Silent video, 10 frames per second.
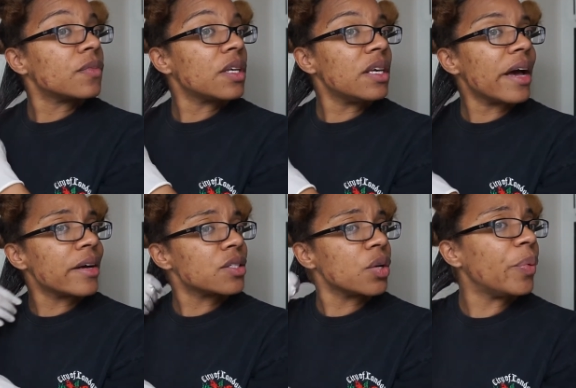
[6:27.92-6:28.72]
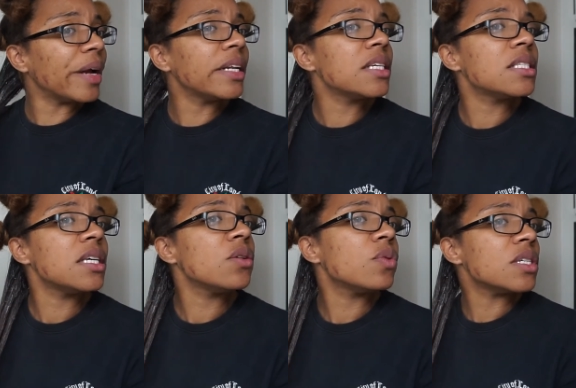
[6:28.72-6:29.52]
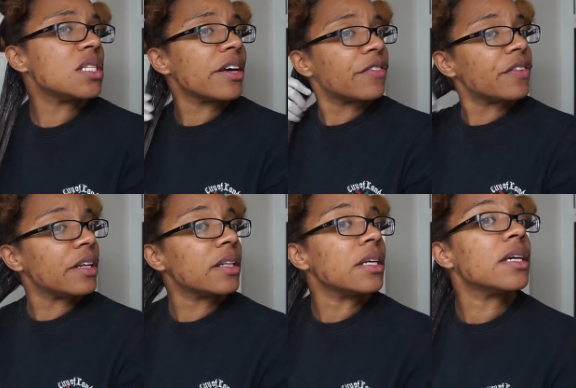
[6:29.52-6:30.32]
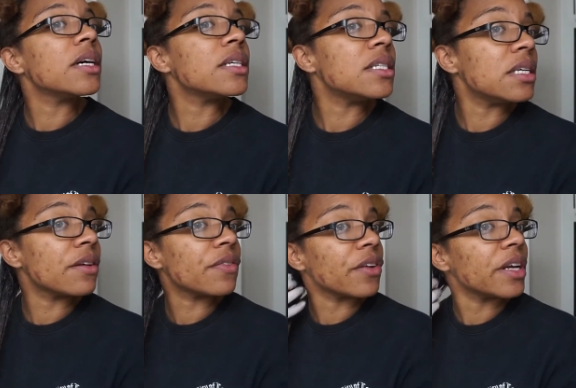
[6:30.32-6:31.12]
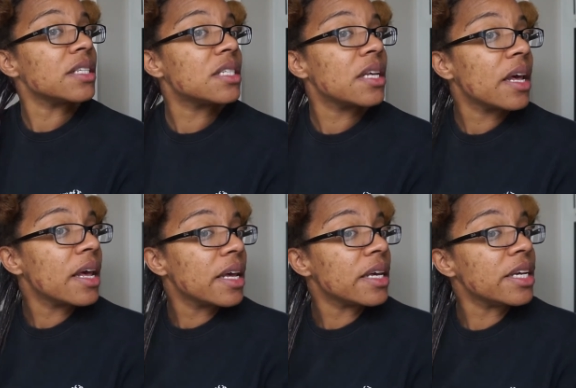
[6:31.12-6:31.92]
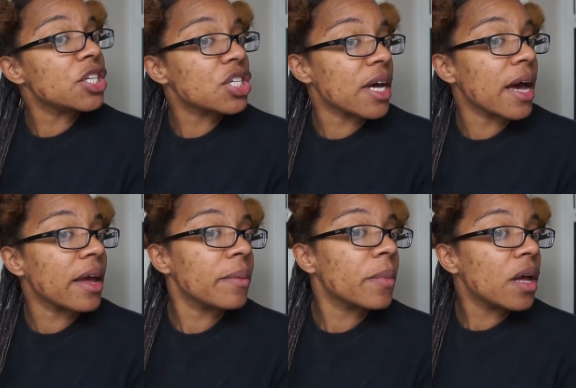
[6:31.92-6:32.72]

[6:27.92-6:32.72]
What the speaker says: yeah, so pregnancy was definitely different each time.